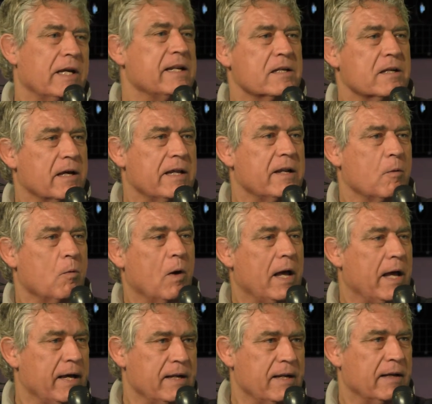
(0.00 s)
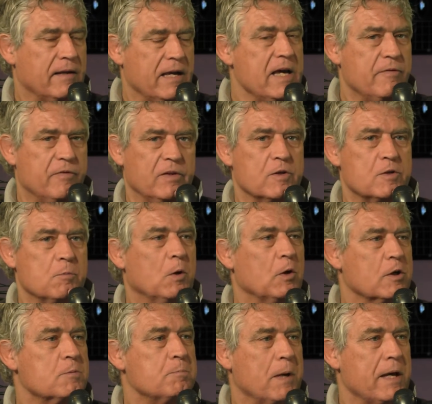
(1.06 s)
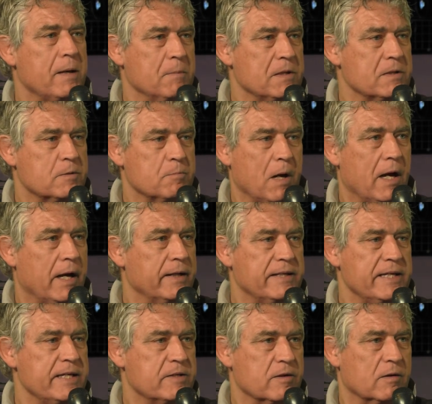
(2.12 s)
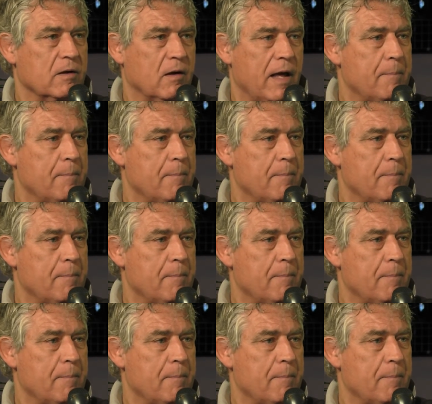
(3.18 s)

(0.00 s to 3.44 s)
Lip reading: in a way that even the smallest payments by Deezer,